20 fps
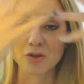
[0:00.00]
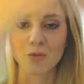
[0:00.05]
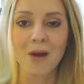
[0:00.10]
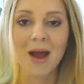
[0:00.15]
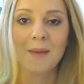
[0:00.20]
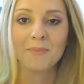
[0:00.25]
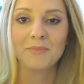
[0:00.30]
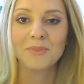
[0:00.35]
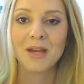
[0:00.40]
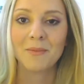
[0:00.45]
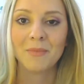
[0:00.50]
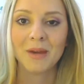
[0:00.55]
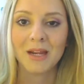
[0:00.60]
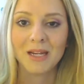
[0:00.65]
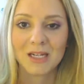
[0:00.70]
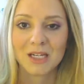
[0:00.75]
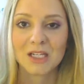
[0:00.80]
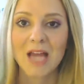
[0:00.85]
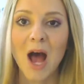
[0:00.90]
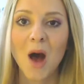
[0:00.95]
wrapped them
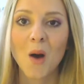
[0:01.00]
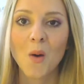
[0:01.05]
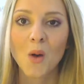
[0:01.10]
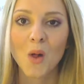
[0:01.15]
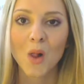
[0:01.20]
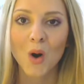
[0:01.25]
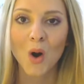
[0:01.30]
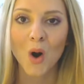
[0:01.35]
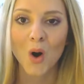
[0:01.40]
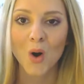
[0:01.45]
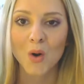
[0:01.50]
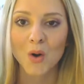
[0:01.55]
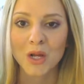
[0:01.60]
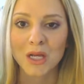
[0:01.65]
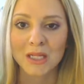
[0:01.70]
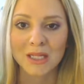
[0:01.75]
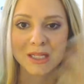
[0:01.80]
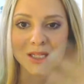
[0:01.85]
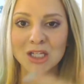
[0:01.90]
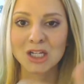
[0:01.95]
in a towel or
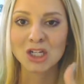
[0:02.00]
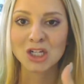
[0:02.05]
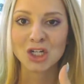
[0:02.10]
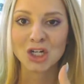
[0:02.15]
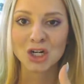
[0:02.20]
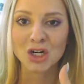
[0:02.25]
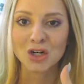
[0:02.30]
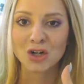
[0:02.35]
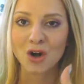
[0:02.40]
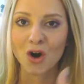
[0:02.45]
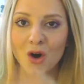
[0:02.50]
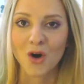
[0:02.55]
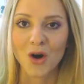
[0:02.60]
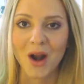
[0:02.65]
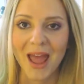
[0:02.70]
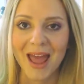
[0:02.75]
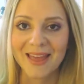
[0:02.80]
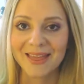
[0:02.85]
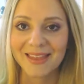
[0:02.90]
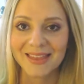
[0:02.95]
in a t-shirt
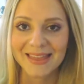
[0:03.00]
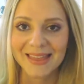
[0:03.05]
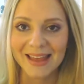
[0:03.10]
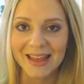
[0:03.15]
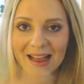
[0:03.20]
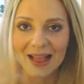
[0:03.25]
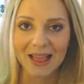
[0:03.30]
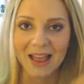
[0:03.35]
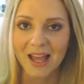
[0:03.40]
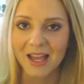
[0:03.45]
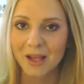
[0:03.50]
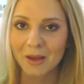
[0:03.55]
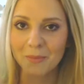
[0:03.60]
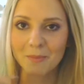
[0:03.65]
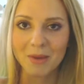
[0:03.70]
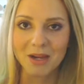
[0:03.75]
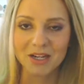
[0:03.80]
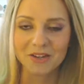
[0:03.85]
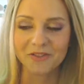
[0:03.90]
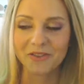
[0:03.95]
or anything like
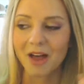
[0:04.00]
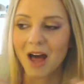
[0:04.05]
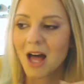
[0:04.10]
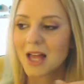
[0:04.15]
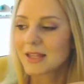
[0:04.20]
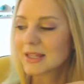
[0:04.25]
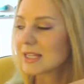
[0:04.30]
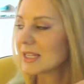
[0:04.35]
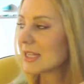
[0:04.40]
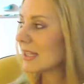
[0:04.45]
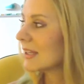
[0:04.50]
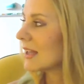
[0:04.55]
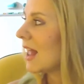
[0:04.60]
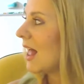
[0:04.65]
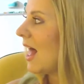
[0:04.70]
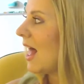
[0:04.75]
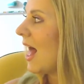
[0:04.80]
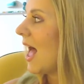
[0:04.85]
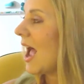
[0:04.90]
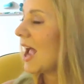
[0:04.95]
made of cotton
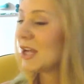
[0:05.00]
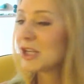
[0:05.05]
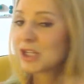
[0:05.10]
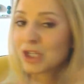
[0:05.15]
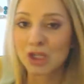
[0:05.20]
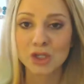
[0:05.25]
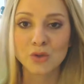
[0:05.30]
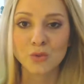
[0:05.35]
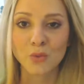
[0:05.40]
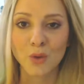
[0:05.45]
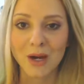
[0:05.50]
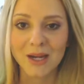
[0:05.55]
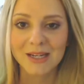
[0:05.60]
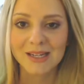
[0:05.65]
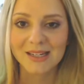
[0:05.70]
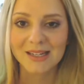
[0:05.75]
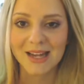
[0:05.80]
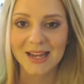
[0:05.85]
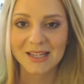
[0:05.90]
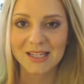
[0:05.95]
and just
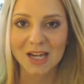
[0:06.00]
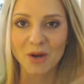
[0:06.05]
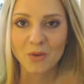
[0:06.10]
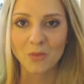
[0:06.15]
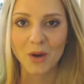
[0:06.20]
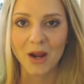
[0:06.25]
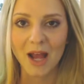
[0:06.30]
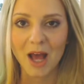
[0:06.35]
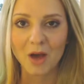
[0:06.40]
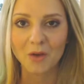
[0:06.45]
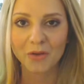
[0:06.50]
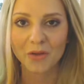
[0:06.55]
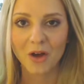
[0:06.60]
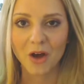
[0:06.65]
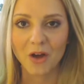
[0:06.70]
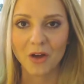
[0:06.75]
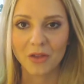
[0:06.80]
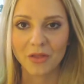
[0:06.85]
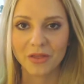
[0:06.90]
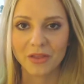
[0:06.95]
waited, and then went out
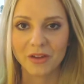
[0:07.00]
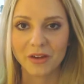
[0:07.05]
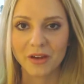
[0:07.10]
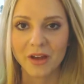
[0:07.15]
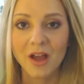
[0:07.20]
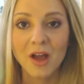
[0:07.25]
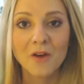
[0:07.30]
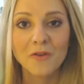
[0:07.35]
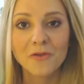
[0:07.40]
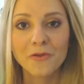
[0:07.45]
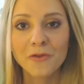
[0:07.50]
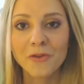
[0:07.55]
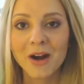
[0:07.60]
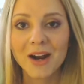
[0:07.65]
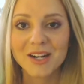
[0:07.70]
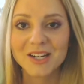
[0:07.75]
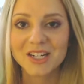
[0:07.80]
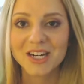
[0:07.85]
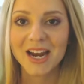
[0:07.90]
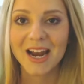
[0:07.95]
on the
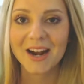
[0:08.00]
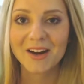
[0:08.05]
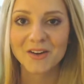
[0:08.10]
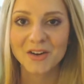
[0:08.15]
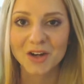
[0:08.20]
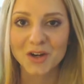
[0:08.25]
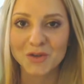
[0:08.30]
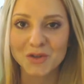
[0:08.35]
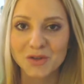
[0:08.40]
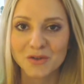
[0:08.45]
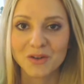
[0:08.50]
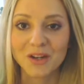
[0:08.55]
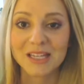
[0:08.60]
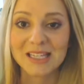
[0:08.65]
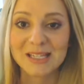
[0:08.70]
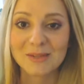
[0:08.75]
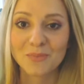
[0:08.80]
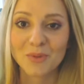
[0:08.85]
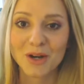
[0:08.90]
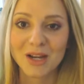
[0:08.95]
fresh air, you know, during
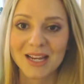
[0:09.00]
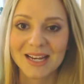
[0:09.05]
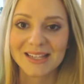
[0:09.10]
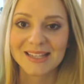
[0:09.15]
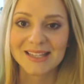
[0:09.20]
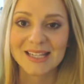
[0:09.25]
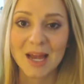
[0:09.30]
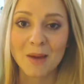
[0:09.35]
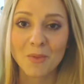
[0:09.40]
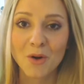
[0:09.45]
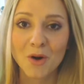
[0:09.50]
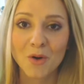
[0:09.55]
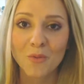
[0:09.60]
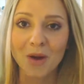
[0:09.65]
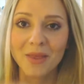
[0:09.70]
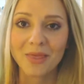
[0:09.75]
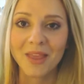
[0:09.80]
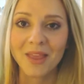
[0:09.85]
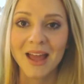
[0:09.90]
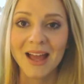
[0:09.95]
spring and summer
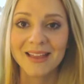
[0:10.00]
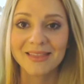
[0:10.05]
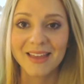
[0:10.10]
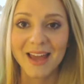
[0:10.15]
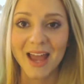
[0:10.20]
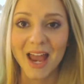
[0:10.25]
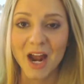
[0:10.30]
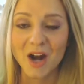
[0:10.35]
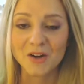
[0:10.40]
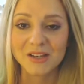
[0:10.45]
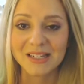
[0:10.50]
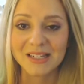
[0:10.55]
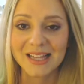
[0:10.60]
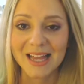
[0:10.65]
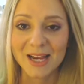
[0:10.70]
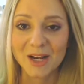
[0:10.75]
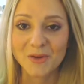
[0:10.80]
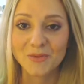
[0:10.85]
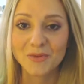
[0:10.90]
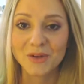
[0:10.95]
when the air is
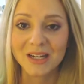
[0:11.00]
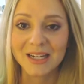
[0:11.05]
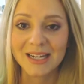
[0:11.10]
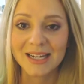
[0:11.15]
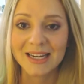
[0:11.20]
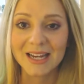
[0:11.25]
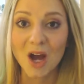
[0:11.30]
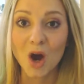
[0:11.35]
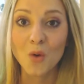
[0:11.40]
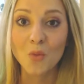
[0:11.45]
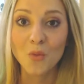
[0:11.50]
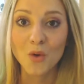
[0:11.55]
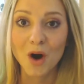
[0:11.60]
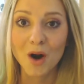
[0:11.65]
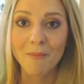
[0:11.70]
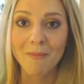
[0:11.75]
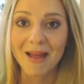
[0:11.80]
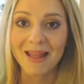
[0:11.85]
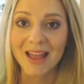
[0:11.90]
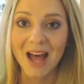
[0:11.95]
like really
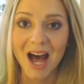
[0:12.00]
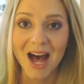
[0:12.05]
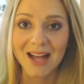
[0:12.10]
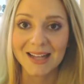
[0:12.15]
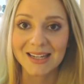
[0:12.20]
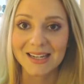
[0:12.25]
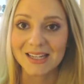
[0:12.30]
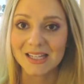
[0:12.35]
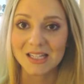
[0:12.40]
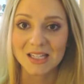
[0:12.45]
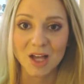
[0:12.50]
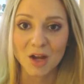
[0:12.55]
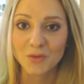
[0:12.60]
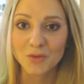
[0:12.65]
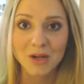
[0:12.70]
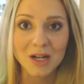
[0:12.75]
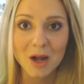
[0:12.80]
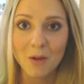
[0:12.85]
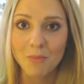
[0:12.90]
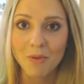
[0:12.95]
warm and hot, and it's
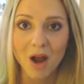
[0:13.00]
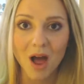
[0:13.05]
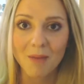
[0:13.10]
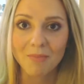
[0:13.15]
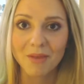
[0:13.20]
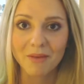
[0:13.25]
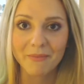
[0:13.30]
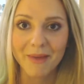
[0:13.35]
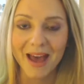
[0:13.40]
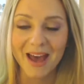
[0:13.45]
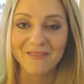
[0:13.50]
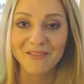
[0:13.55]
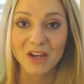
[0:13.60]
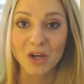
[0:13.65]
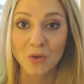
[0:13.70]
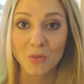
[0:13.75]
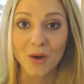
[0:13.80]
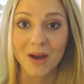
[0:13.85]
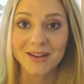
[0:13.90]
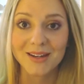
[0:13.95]
not really a problem
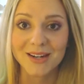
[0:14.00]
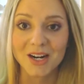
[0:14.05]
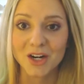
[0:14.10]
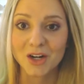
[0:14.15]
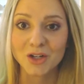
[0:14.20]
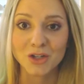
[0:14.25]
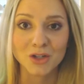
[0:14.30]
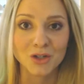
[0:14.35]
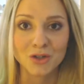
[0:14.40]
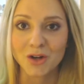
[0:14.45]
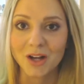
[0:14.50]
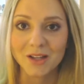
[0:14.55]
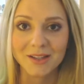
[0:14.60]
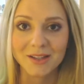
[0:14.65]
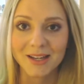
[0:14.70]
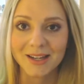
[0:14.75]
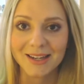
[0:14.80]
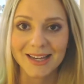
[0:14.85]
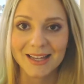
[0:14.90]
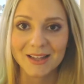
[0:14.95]
having wet hair and you're
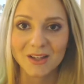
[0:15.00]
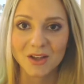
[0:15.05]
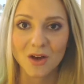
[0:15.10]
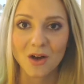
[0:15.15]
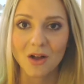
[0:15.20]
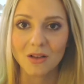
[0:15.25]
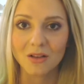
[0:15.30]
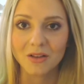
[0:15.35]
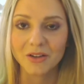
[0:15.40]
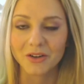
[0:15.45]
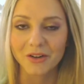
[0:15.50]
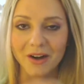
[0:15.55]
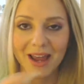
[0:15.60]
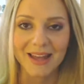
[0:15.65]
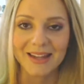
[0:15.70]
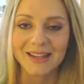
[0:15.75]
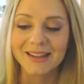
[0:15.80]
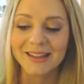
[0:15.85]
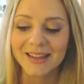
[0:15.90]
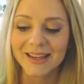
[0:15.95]
not gonna get cold or
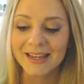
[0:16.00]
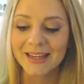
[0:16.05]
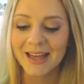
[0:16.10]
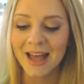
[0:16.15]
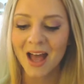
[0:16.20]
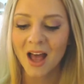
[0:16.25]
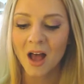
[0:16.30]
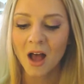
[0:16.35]
anything.